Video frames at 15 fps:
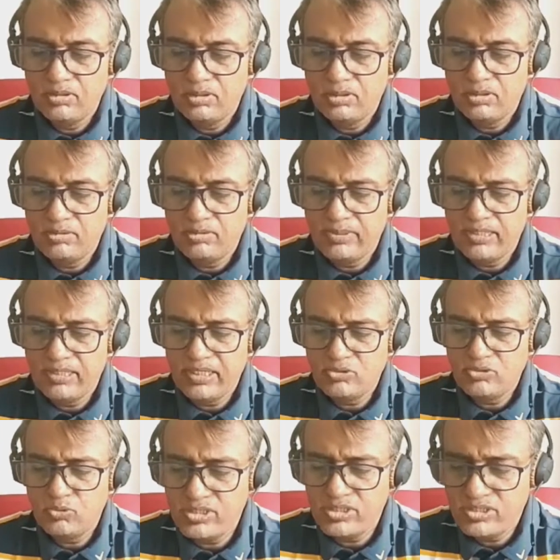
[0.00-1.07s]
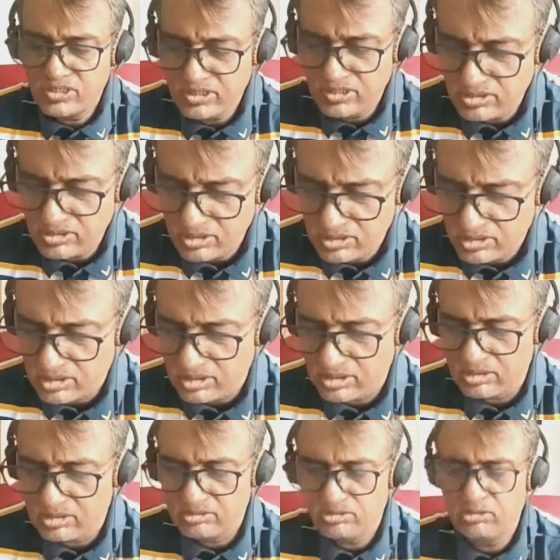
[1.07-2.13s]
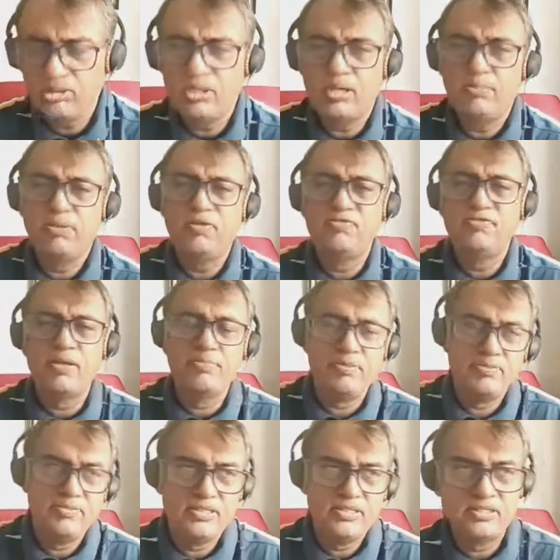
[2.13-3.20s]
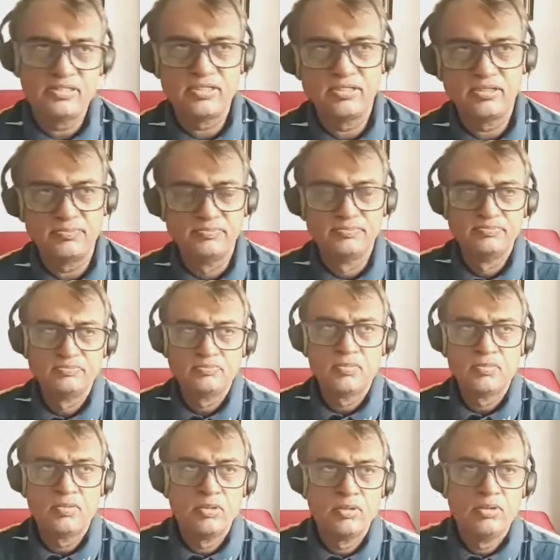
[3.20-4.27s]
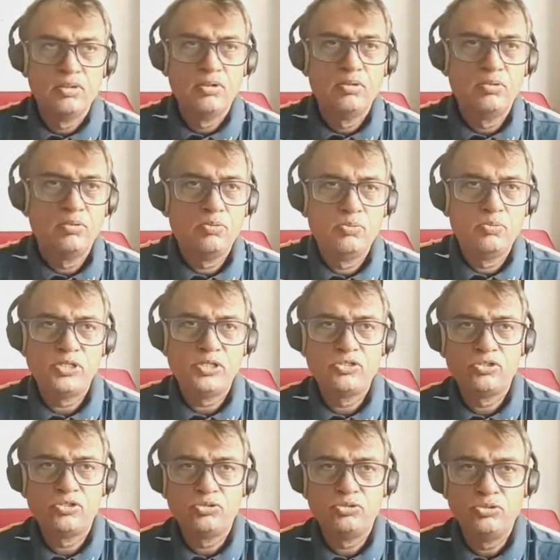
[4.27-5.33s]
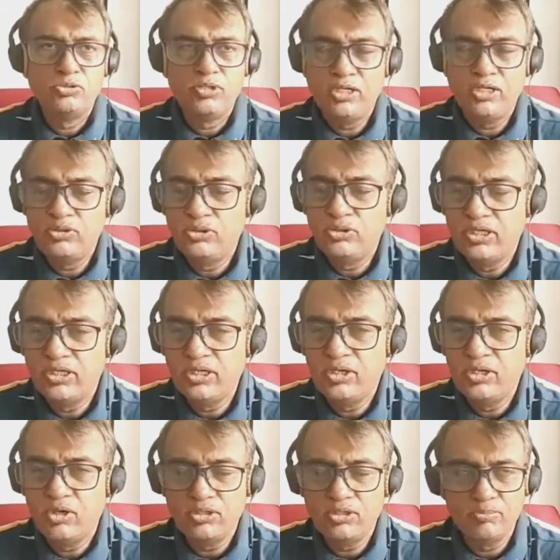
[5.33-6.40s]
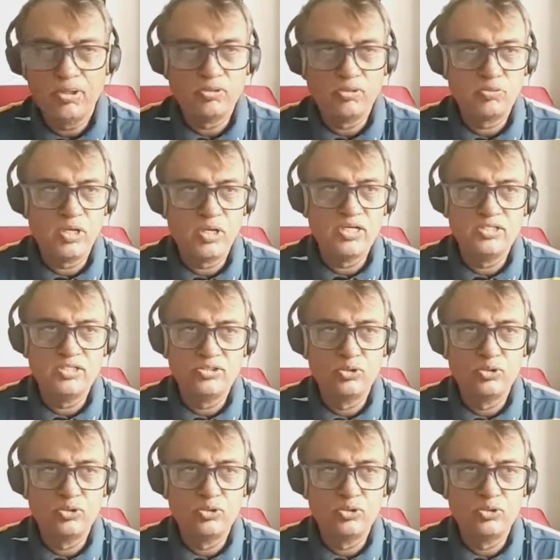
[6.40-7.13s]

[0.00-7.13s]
My next question is on, a couple of supplements which you get to hear a lot about. One is